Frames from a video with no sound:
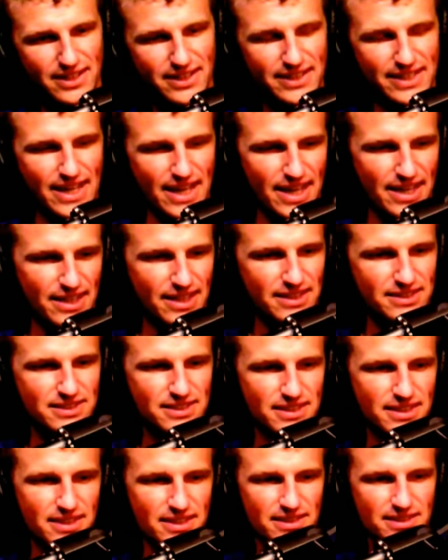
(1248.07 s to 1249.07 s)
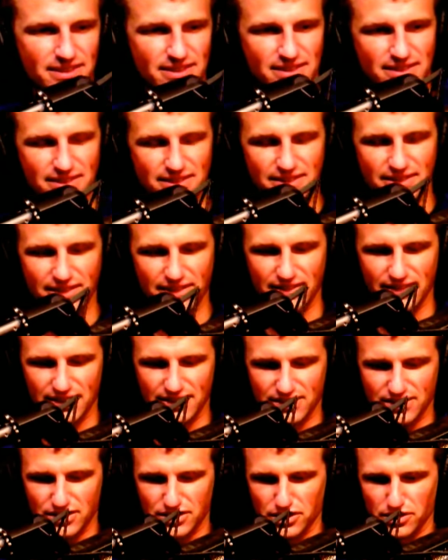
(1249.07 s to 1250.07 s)
Yeah, that's
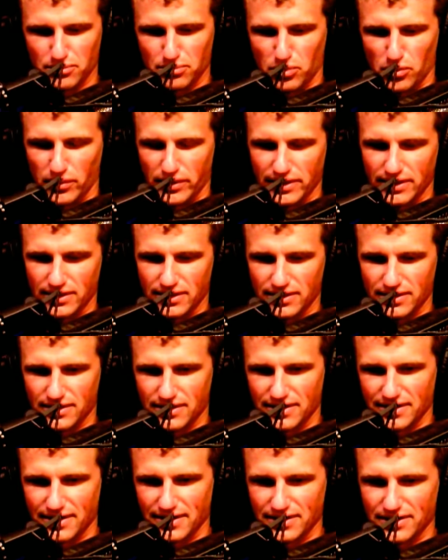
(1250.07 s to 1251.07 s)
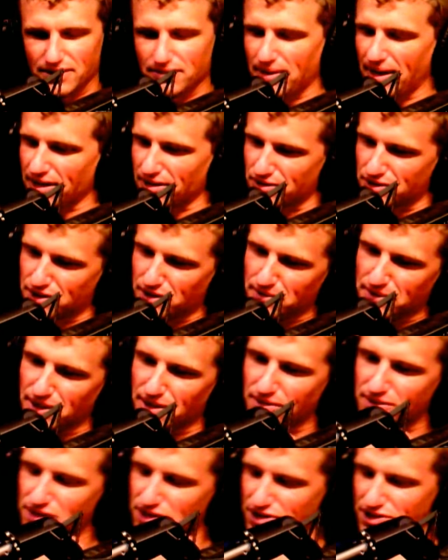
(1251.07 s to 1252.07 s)
a good point. Man, there's something
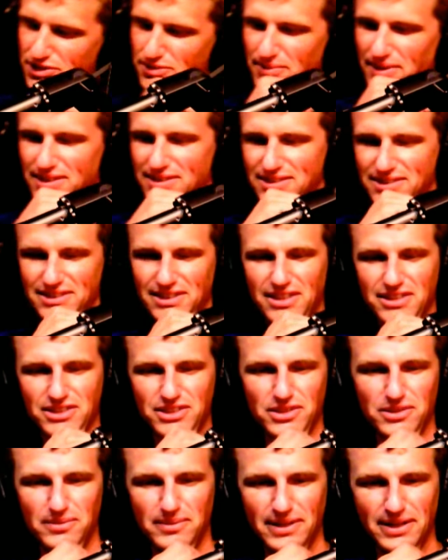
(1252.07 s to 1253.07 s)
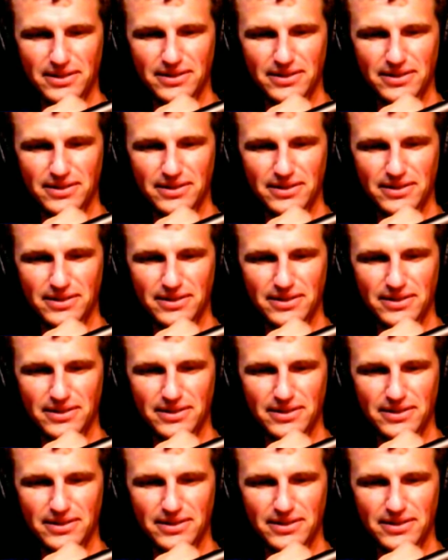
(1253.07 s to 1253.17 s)
I was just about to talk to you about.